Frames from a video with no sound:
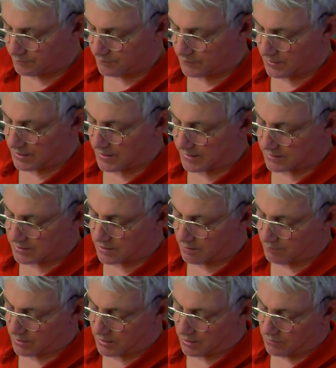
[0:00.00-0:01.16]
the next couple of
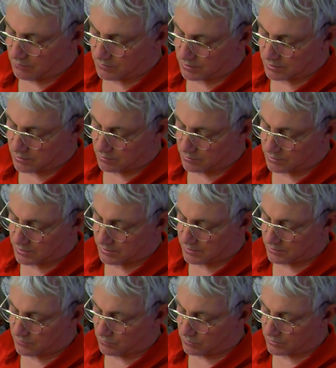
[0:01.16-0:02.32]
coats, as long as this is
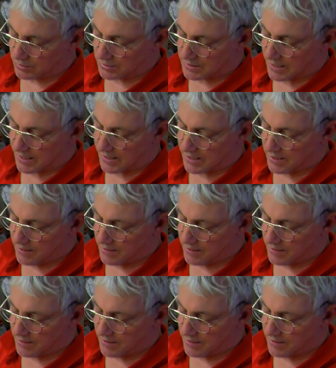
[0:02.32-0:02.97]
all today.